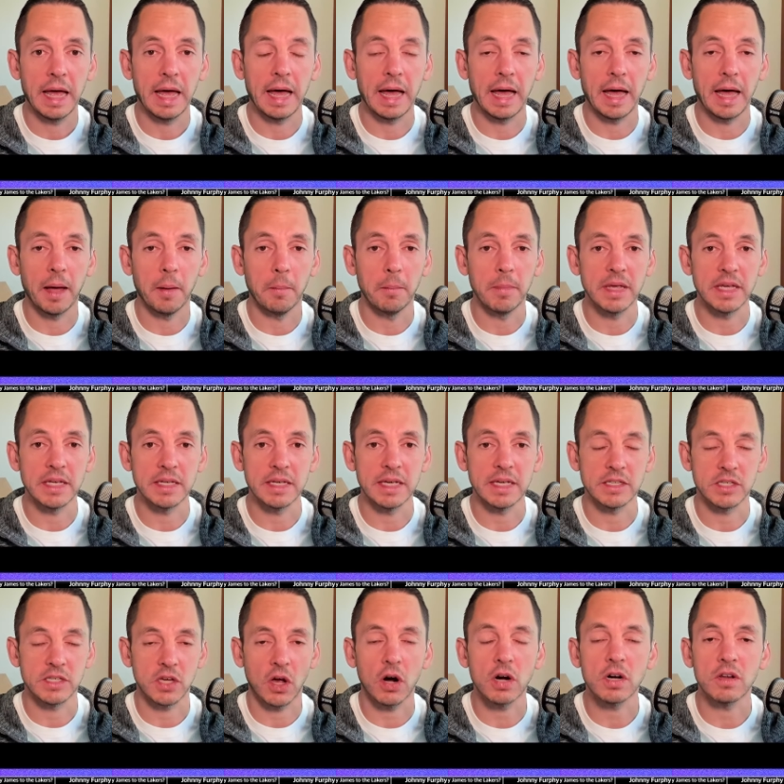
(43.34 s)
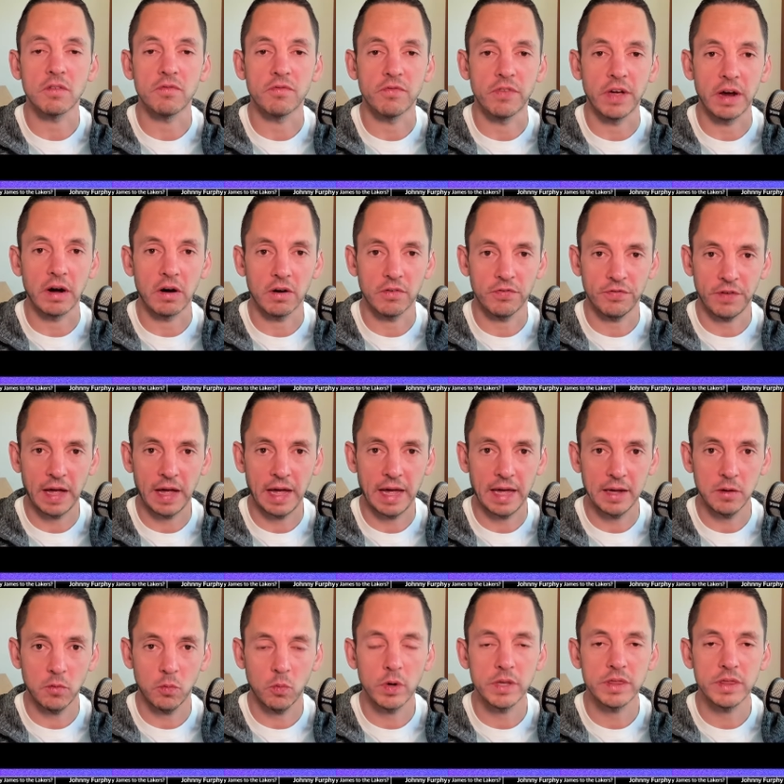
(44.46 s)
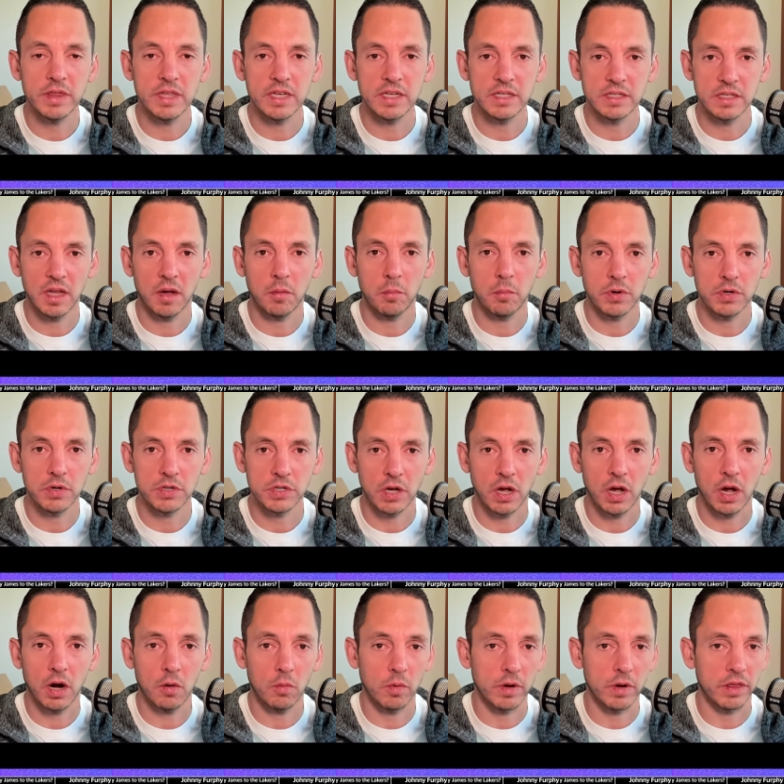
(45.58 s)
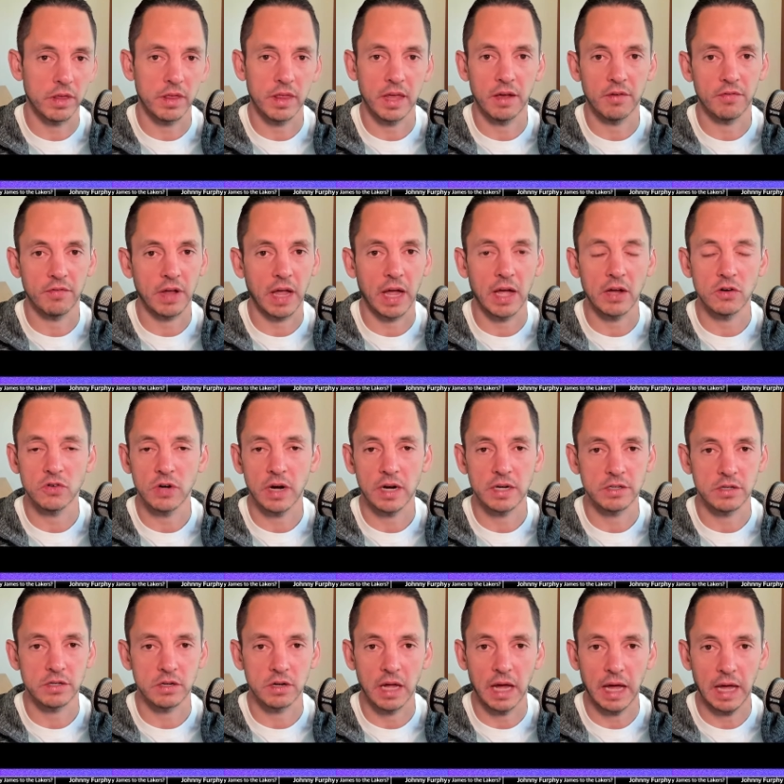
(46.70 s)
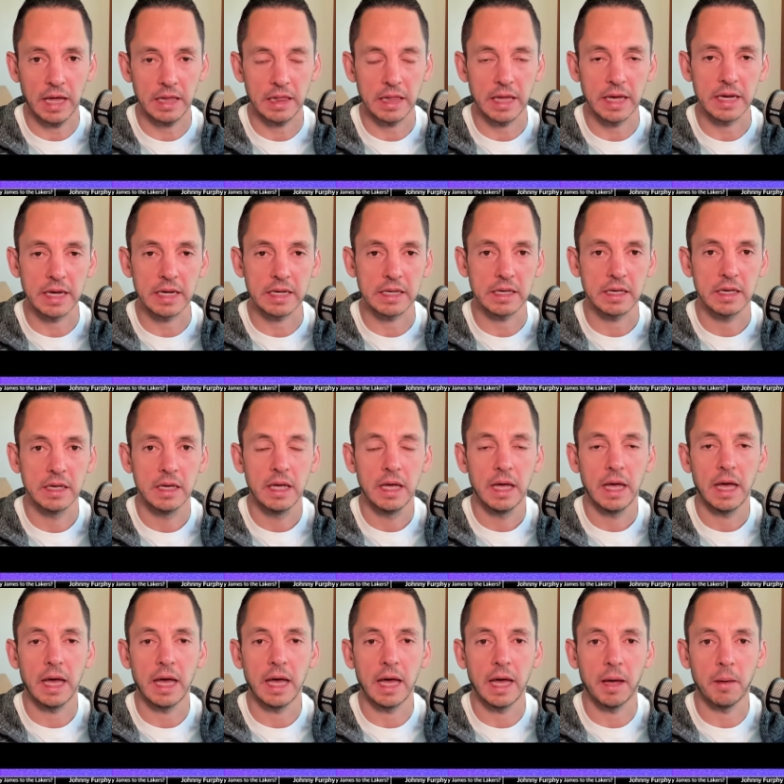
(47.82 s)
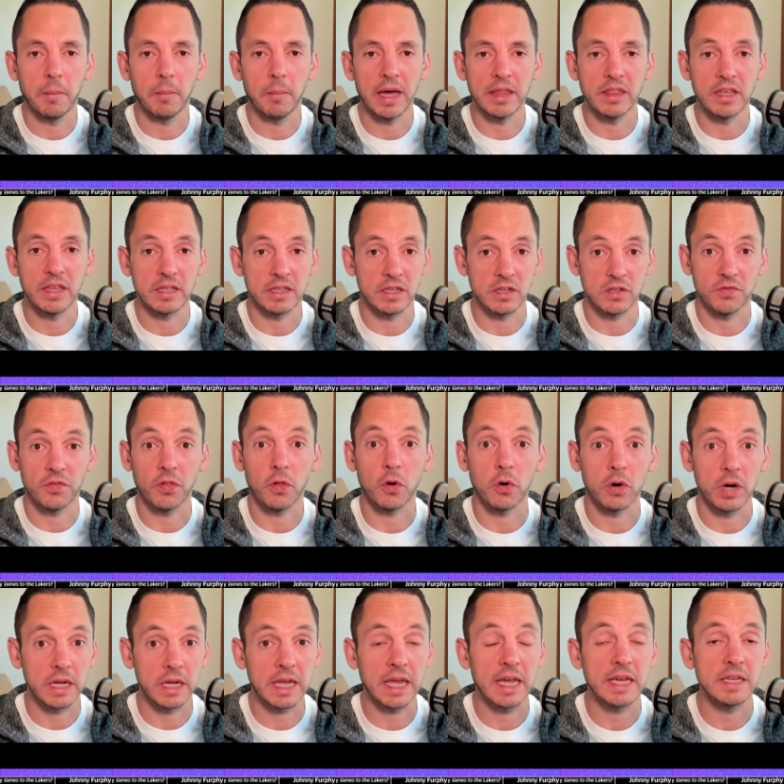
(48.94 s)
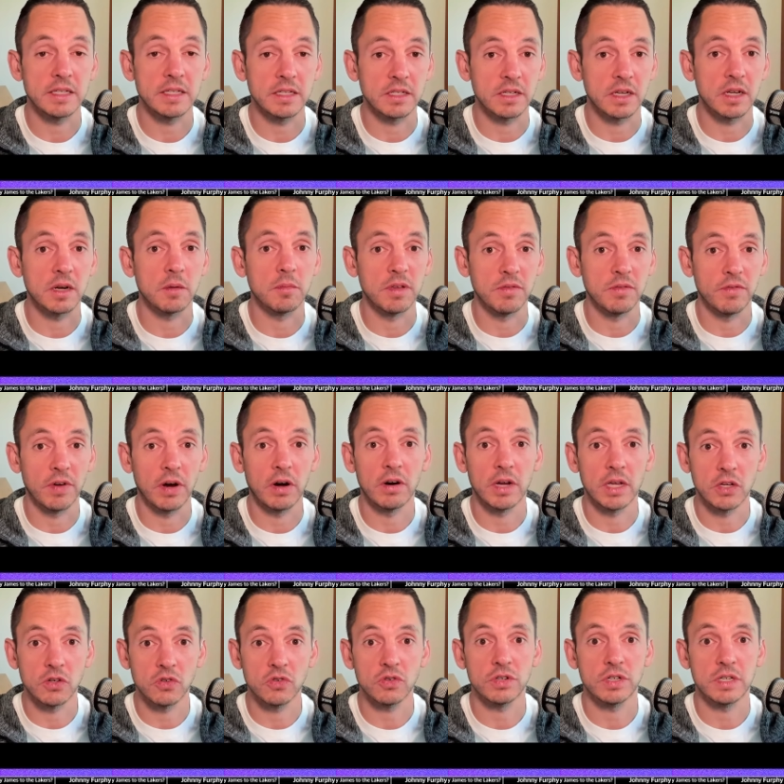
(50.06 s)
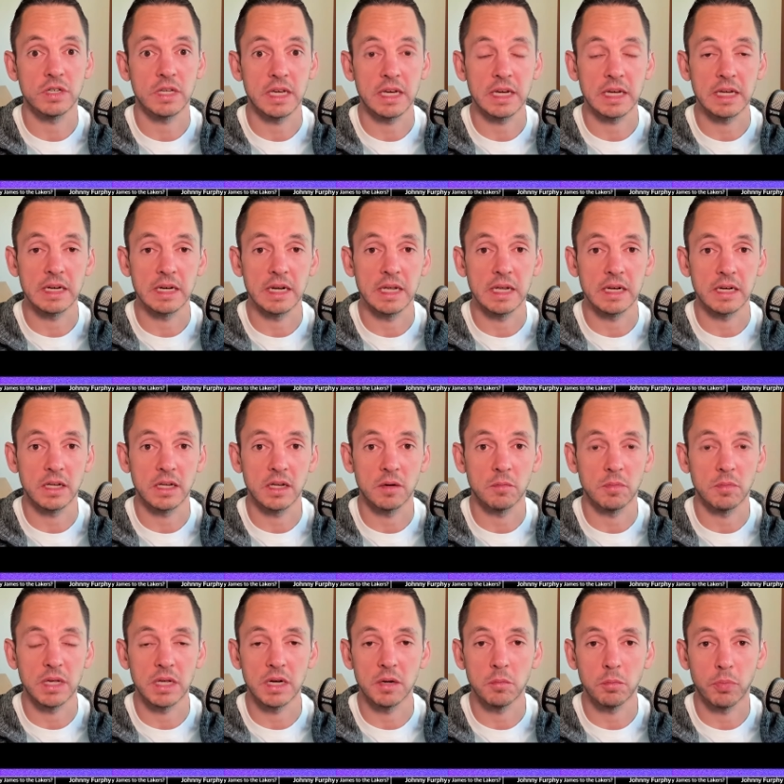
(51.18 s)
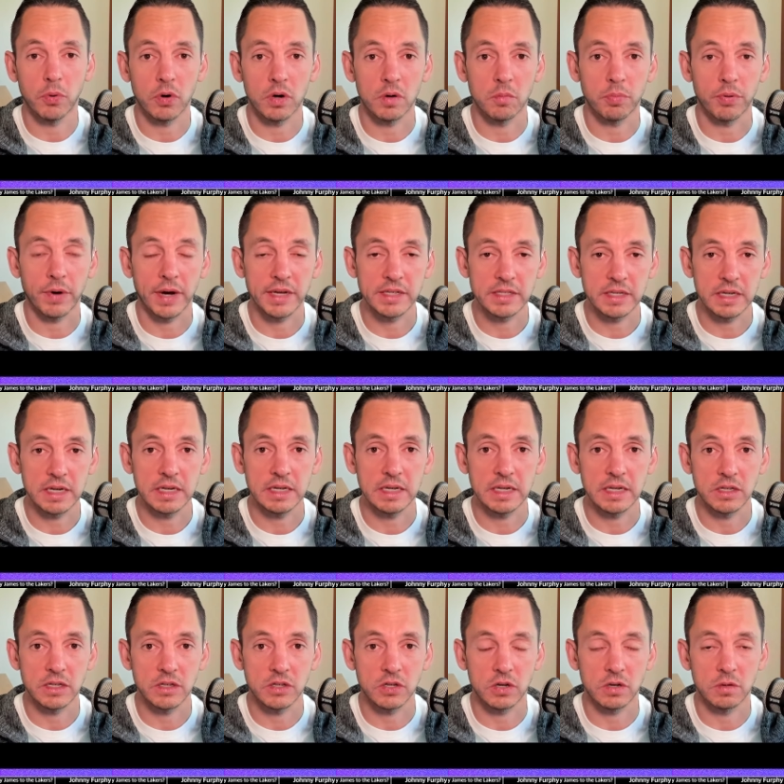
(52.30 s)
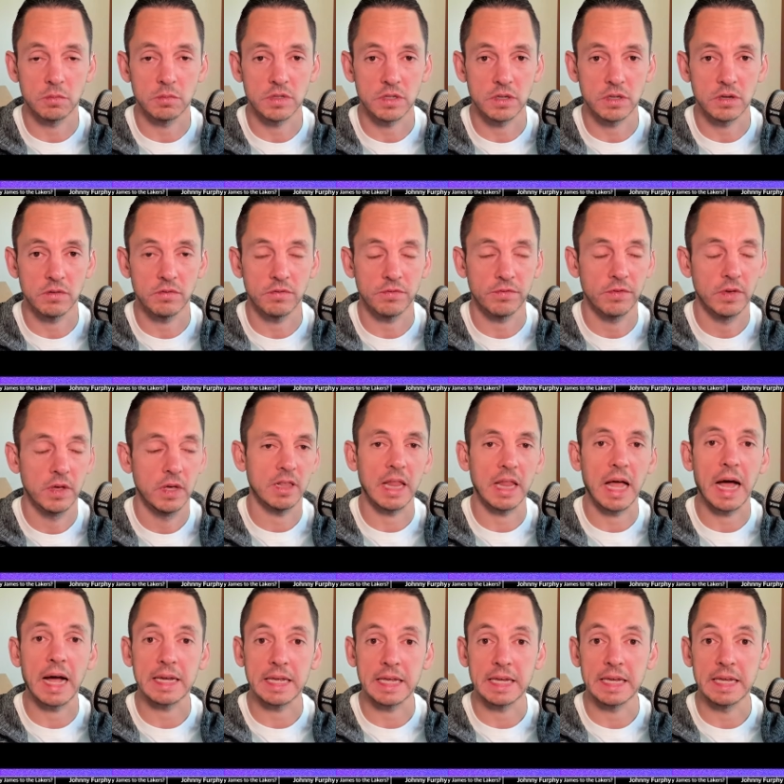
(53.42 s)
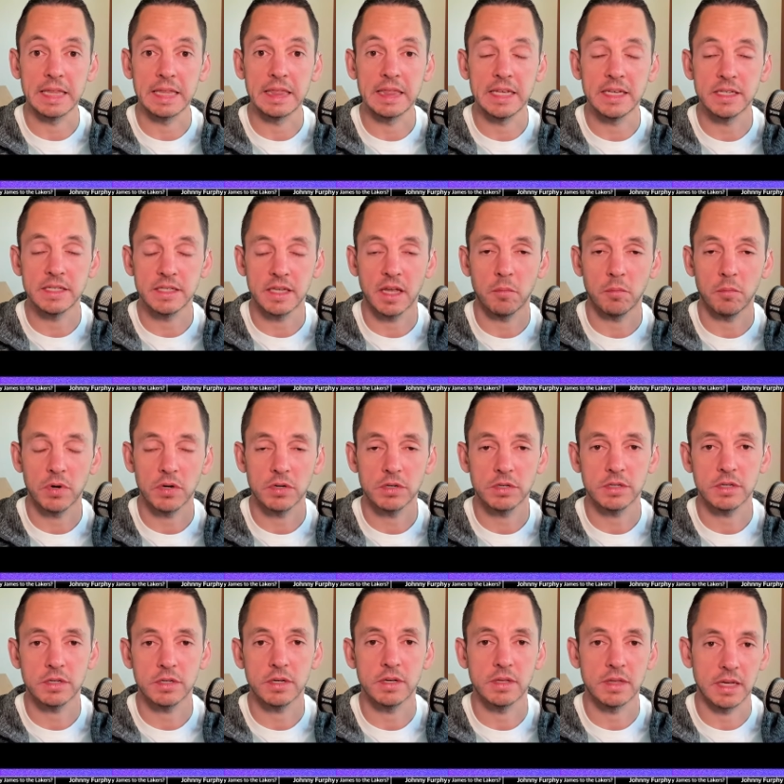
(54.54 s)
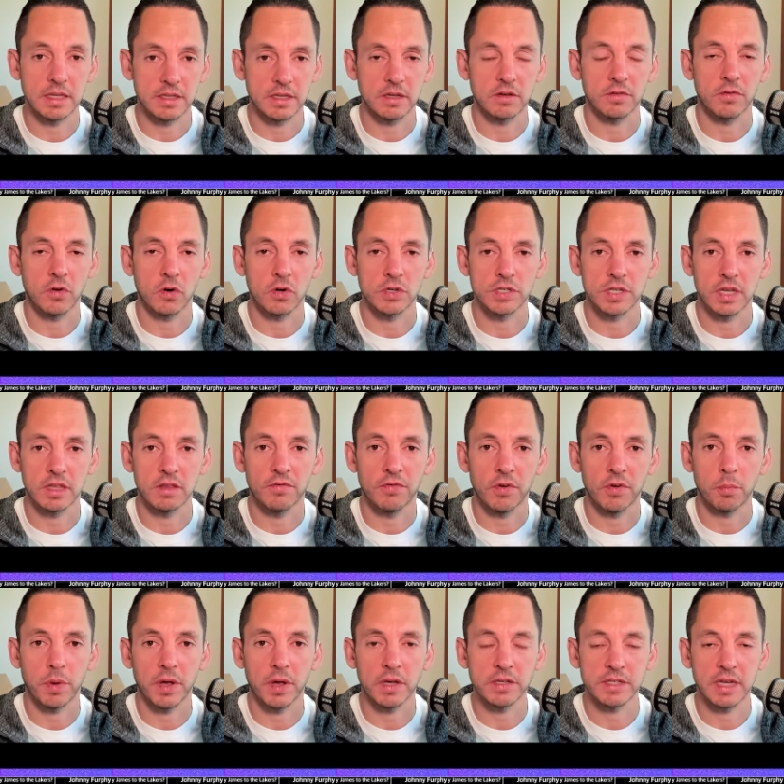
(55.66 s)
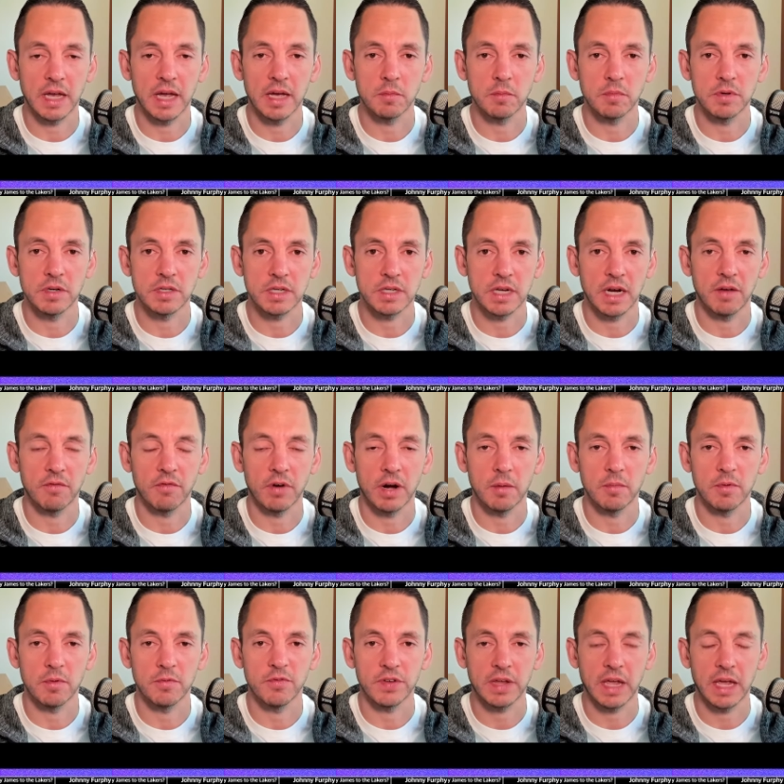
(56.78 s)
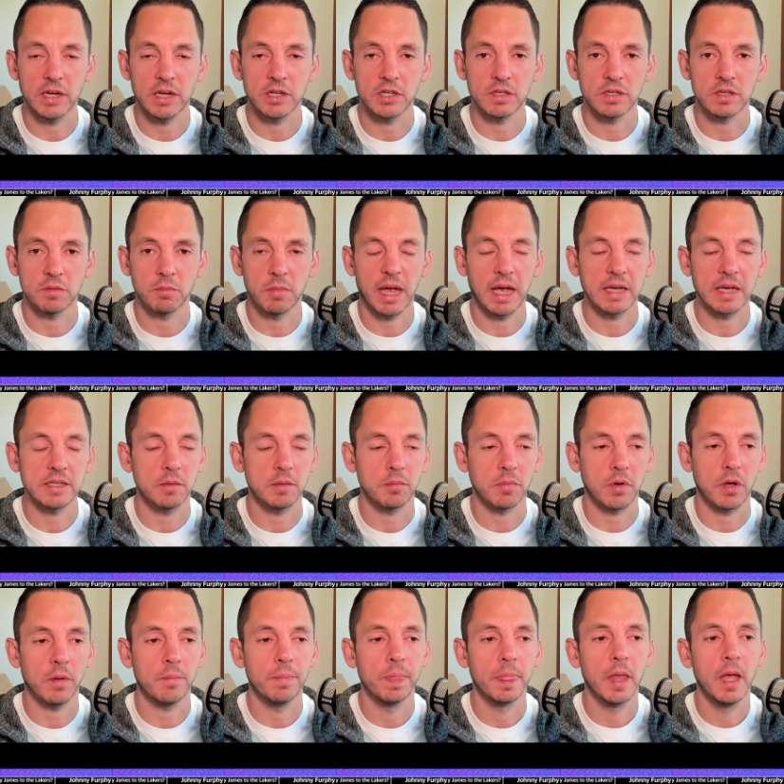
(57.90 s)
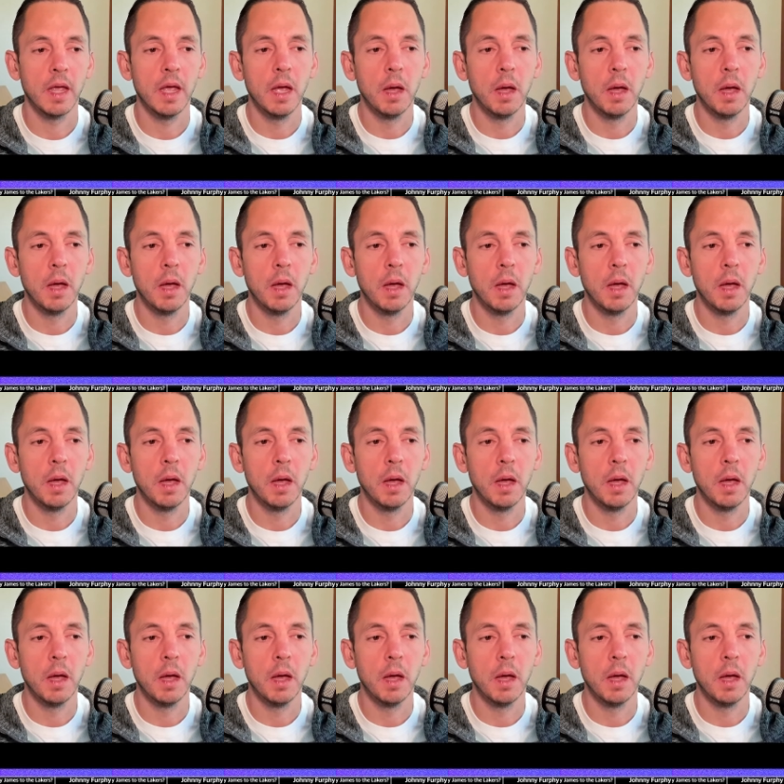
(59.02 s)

It's hard to verify what these numbers are, whether they have contracts or not. I think this Florida case is going to be very interesting and going to be an important precedent in terms of locking in these numbers. That's, of course, on the football side, but it's going to have ramifications in basketball.